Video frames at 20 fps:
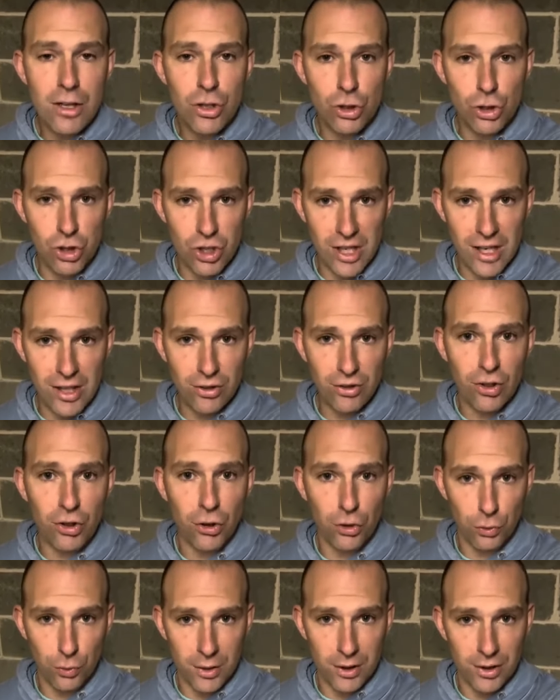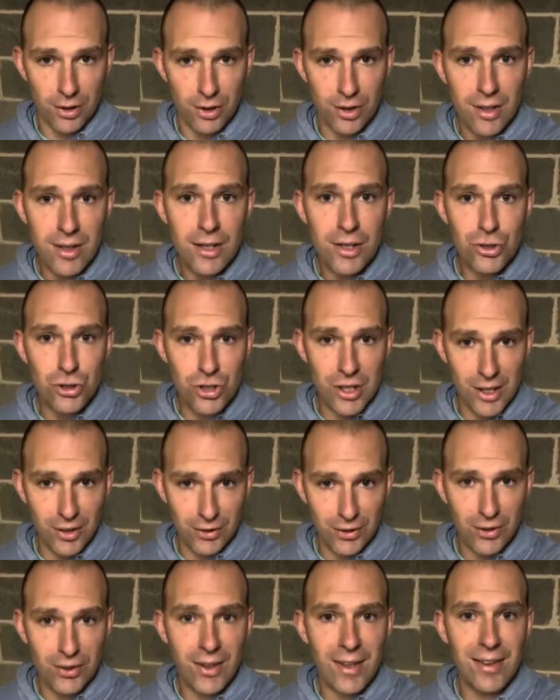Jesus is real.
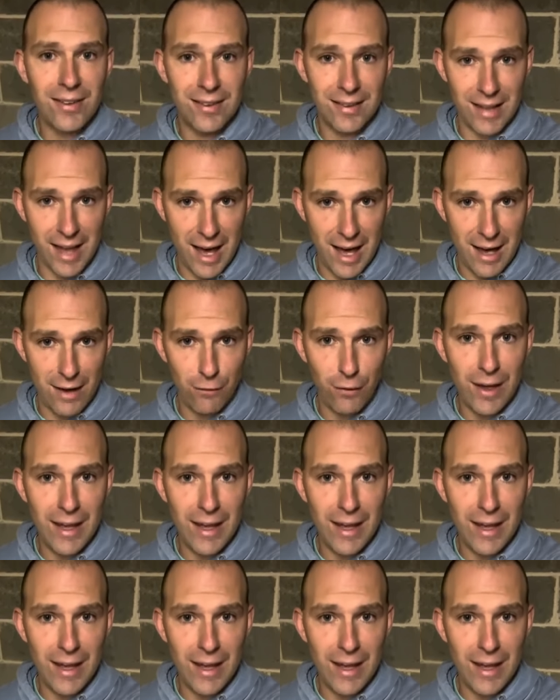Jesus is alive.